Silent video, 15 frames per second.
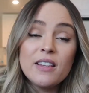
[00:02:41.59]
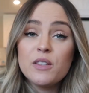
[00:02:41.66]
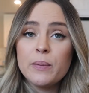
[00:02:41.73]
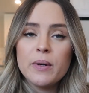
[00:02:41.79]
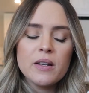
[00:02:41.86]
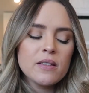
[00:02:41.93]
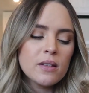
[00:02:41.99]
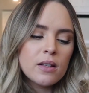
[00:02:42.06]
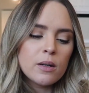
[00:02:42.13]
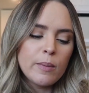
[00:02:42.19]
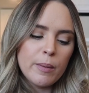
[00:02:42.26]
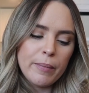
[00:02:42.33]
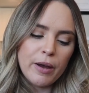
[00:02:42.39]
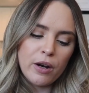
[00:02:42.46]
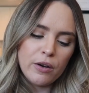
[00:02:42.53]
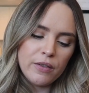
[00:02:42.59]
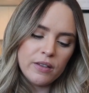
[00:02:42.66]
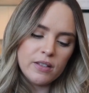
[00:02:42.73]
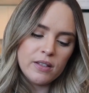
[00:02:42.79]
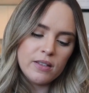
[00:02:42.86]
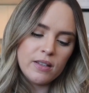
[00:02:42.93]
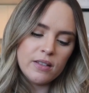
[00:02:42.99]
This one is a little bit bigger.
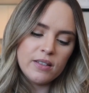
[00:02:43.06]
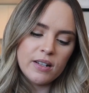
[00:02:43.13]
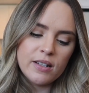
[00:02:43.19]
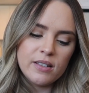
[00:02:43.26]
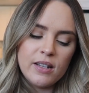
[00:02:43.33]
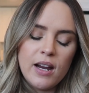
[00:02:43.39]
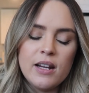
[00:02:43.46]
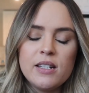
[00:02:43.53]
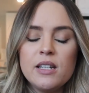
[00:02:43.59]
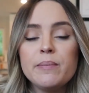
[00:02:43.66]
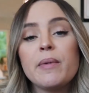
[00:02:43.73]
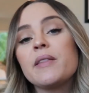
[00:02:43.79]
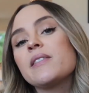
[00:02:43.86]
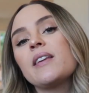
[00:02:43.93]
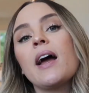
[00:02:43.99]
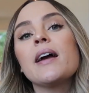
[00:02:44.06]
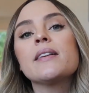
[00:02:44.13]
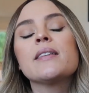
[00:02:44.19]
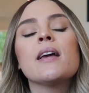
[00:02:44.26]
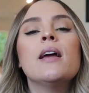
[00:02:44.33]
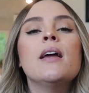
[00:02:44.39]
This is the six to 18 month size.